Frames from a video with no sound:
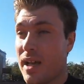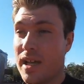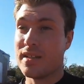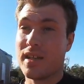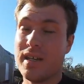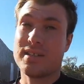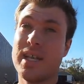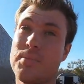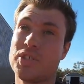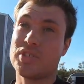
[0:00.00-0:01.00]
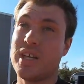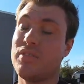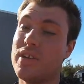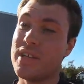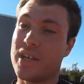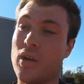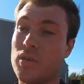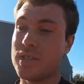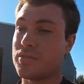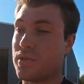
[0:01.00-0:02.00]
and the temperature's getting really
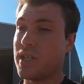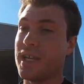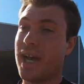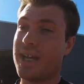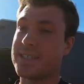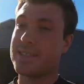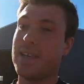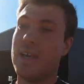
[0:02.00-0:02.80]
cold is really nice.